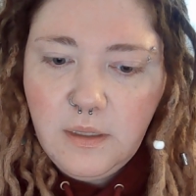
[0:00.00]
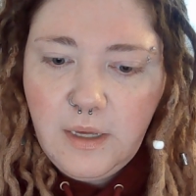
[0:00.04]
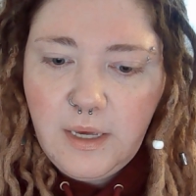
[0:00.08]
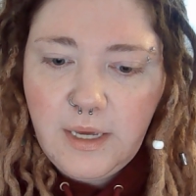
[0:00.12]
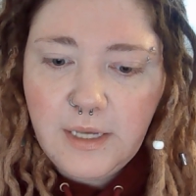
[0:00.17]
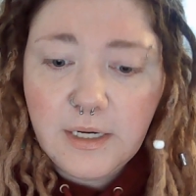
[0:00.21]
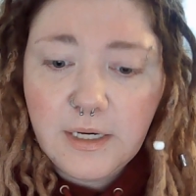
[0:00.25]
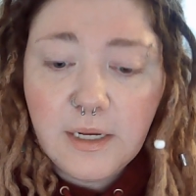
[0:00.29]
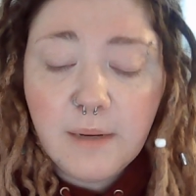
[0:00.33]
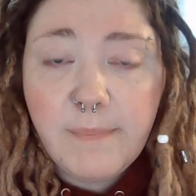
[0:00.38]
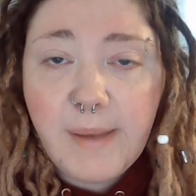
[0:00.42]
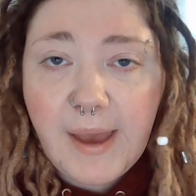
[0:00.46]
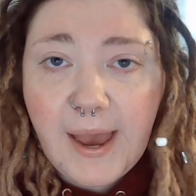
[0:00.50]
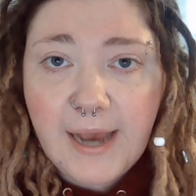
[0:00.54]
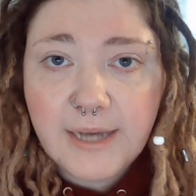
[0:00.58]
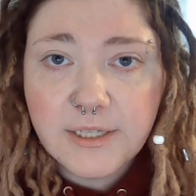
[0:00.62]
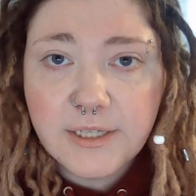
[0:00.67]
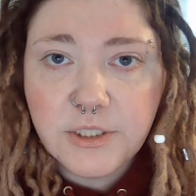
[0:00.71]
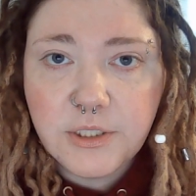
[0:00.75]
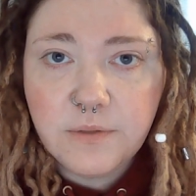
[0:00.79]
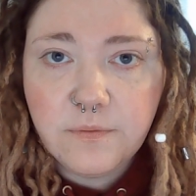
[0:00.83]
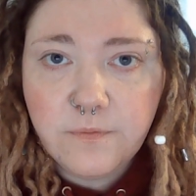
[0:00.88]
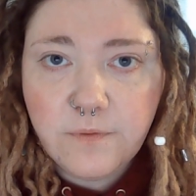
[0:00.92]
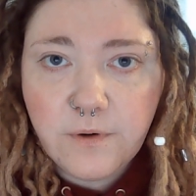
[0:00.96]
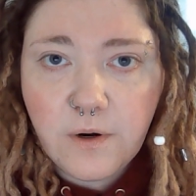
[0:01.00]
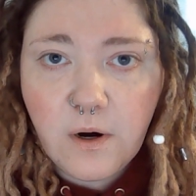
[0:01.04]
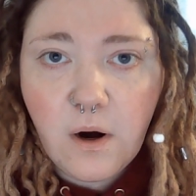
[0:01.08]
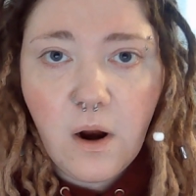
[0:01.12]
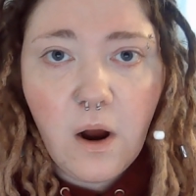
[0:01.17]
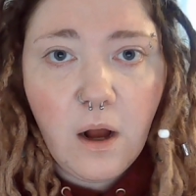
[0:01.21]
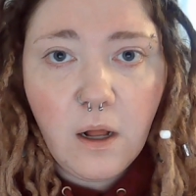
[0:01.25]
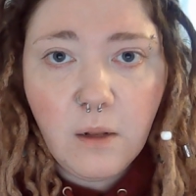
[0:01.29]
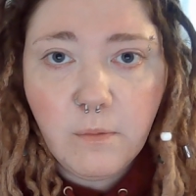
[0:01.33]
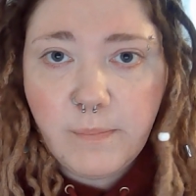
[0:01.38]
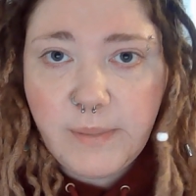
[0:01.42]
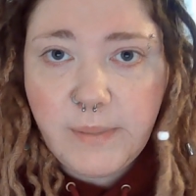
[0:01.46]
and compassion for
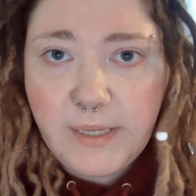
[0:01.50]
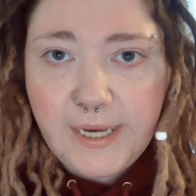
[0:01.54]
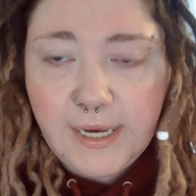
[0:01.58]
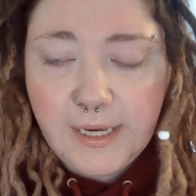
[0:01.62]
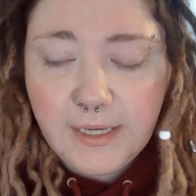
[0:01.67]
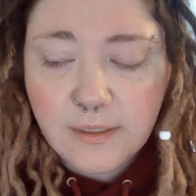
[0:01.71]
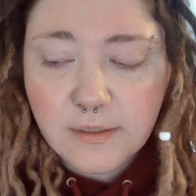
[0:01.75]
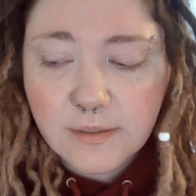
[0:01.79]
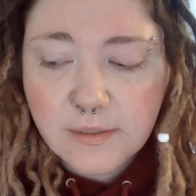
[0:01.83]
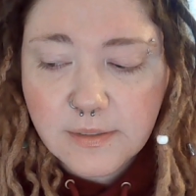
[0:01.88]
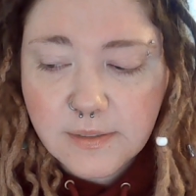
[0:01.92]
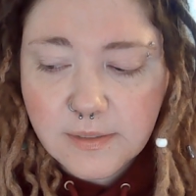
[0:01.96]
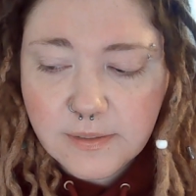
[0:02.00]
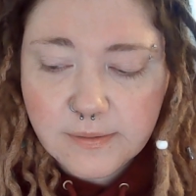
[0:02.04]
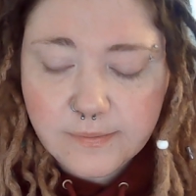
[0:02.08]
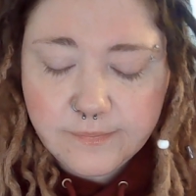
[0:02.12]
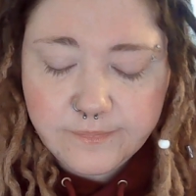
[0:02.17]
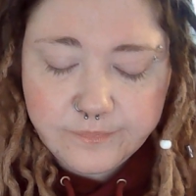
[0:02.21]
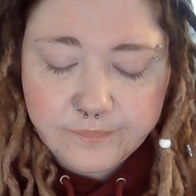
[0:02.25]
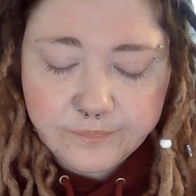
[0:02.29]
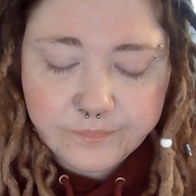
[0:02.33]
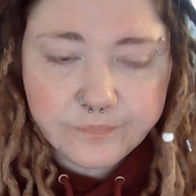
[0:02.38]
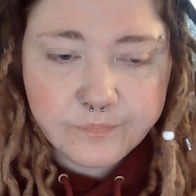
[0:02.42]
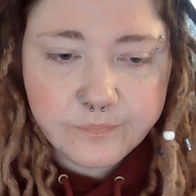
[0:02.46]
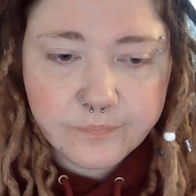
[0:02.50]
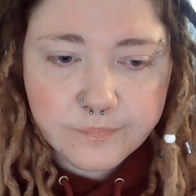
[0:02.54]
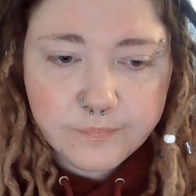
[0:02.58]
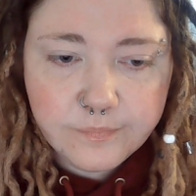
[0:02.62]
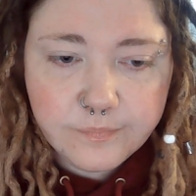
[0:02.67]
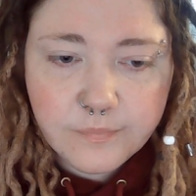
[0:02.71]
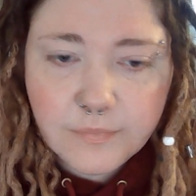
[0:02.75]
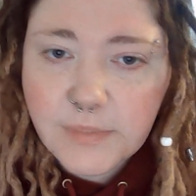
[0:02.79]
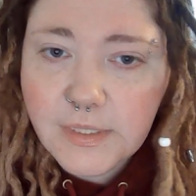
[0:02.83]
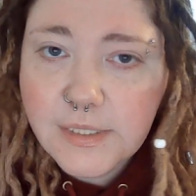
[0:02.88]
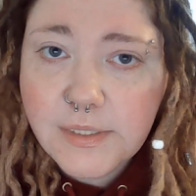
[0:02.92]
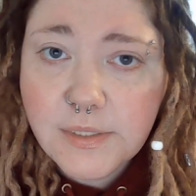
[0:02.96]
all beings.
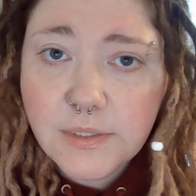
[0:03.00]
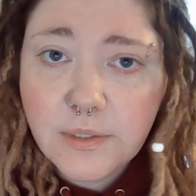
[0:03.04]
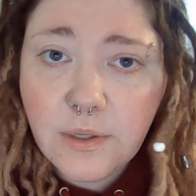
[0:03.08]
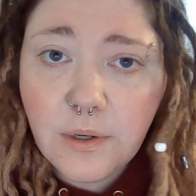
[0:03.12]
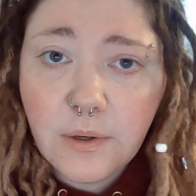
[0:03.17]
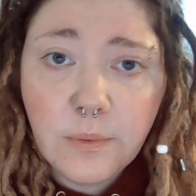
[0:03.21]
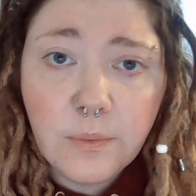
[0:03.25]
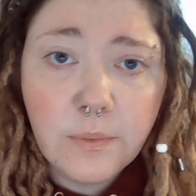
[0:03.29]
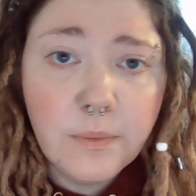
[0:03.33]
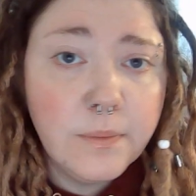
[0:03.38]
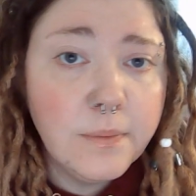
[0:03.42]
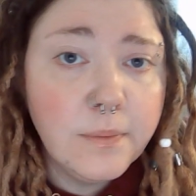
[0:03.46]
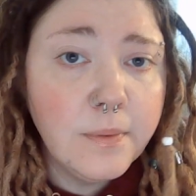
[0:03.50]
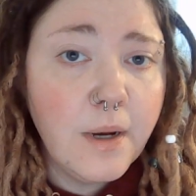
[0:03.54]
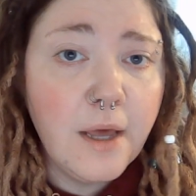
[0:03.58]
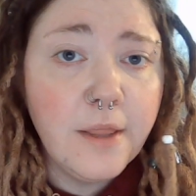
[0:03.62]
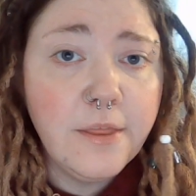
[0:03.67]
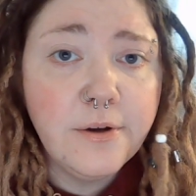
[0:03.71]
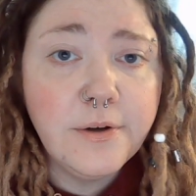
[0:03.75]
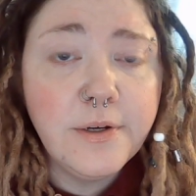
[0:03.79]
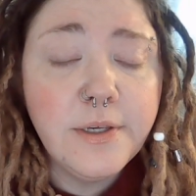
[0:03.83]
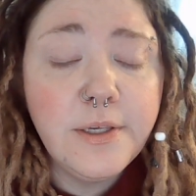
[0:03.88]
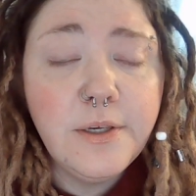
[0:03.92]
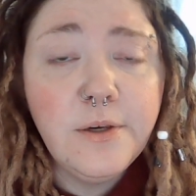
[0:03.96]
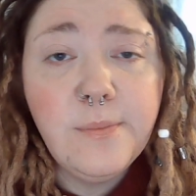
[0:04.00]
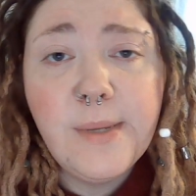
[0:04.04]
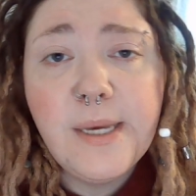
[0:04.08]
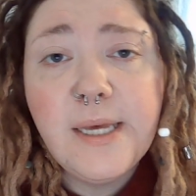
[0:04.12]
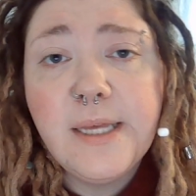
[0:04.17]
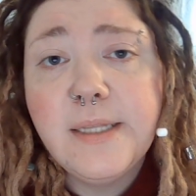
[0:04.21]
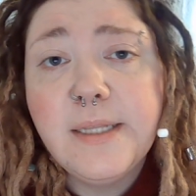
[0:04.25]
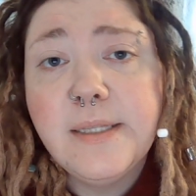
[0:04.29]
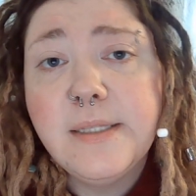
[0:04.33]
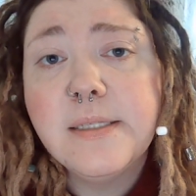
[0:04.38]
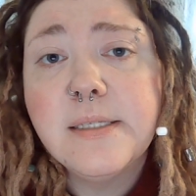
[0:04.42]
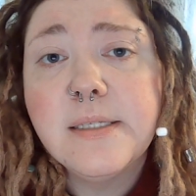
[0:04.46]
So other
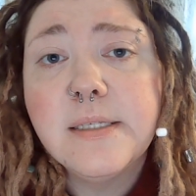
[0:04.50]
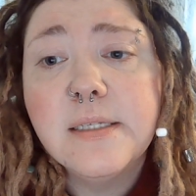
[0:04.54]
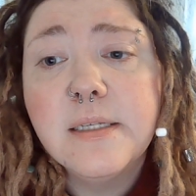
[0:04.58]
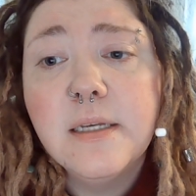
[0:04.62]
humans,